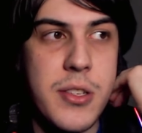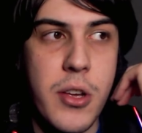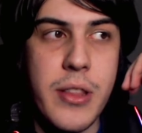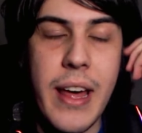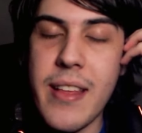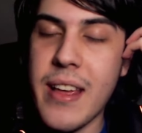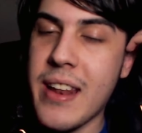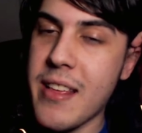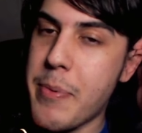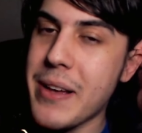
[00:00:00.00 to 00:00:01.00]
so that it,
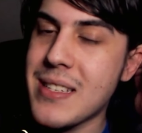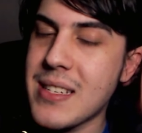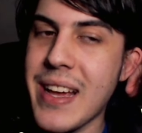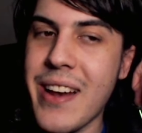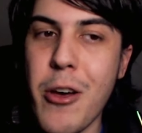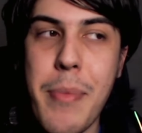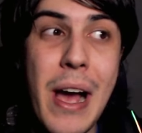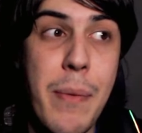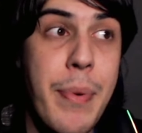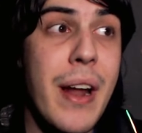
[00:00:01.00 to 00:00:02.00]
it is best to send her back.